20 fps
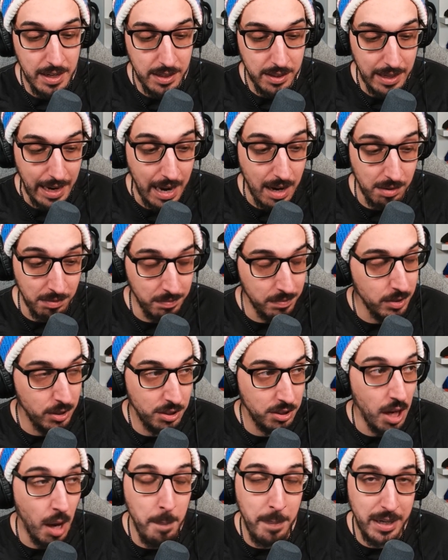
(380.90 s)
and
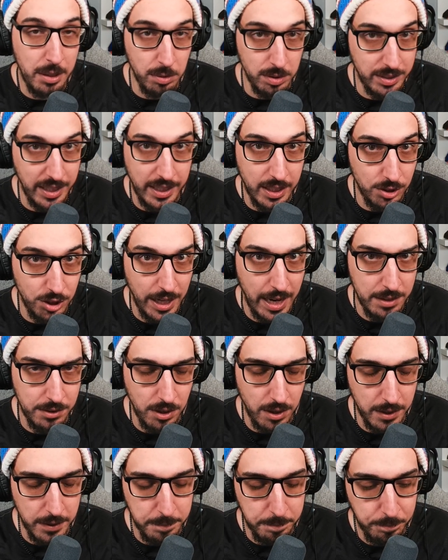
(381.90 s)
somebody will take a chance
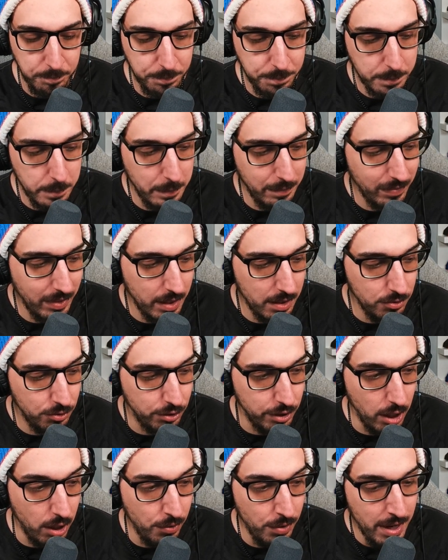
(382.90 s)
on him.
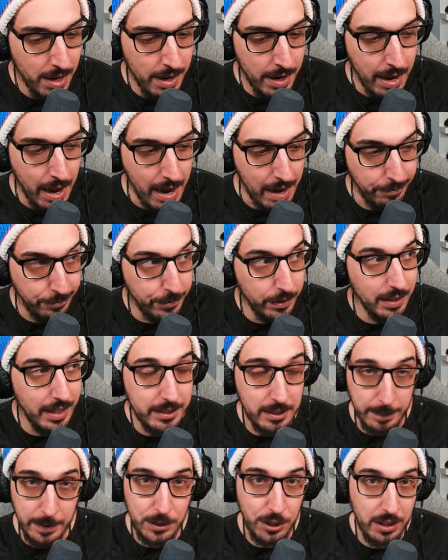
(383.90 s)
So I feel like
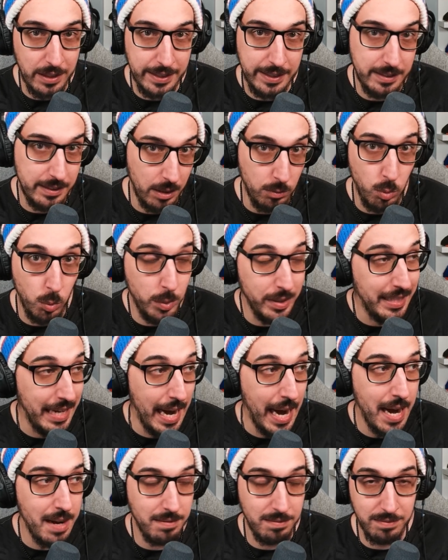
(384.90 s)
the Montreal Canadiens we
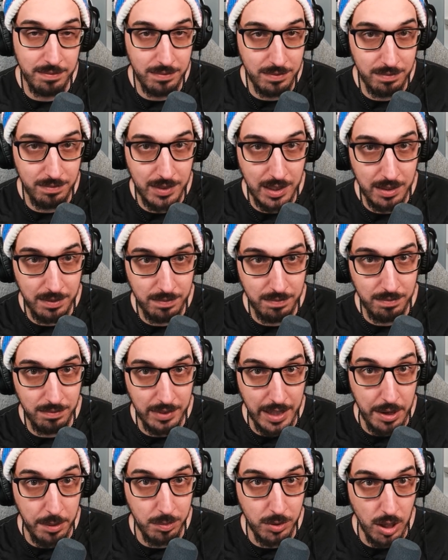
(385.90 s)
can't
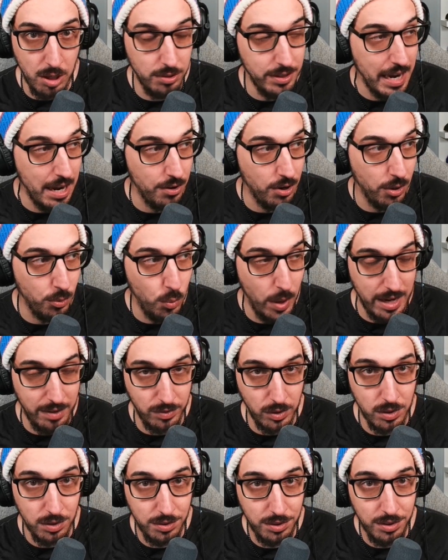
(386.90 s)
let him go down on
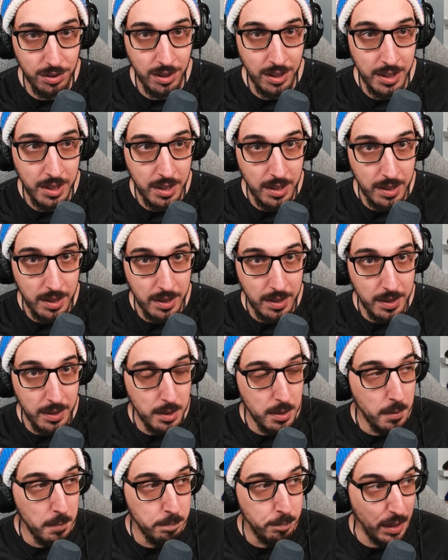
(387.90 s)
waivers.
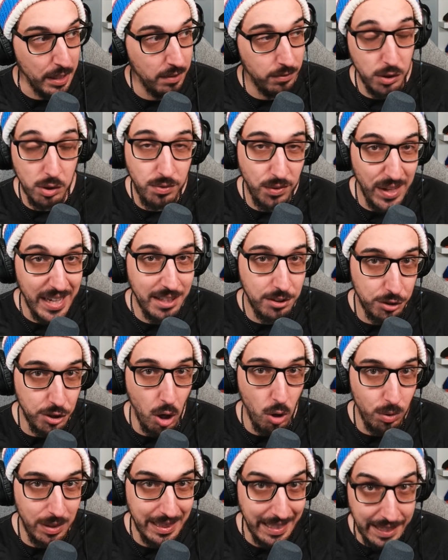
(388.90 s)
But if you think
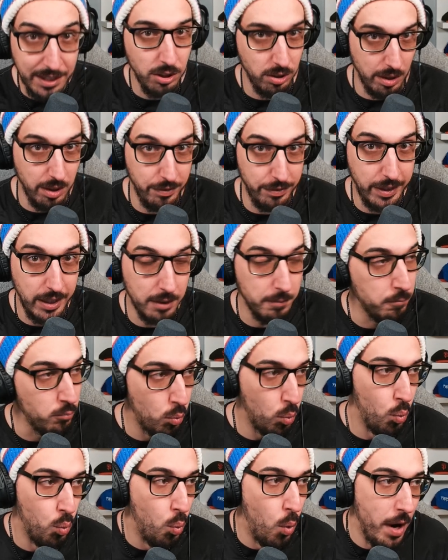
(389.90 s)
so little of him,
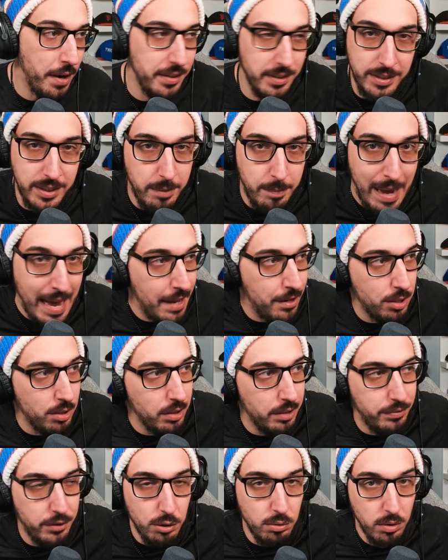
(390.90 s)
what does it matter
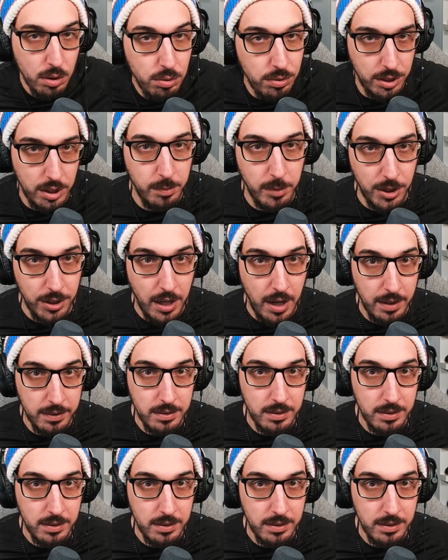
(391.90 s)
if you lose him or not?